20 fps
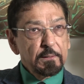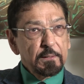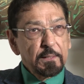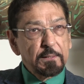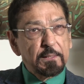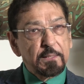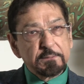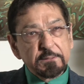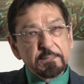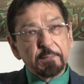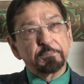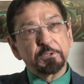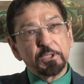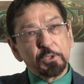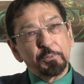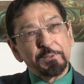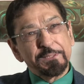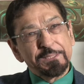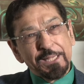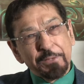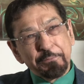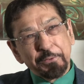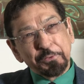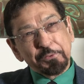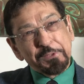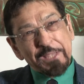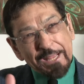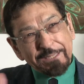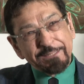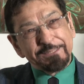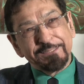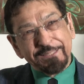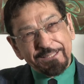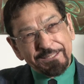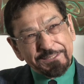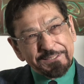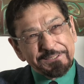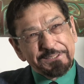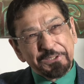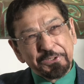And then subsequently I went to Canada
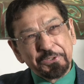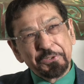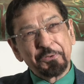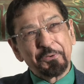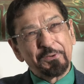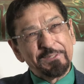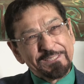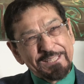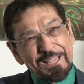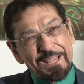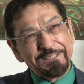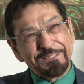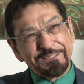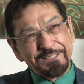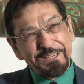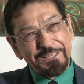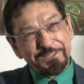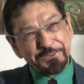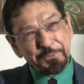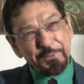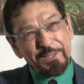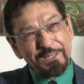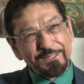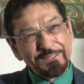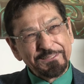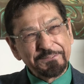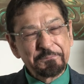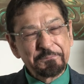and I did law in Canada as well.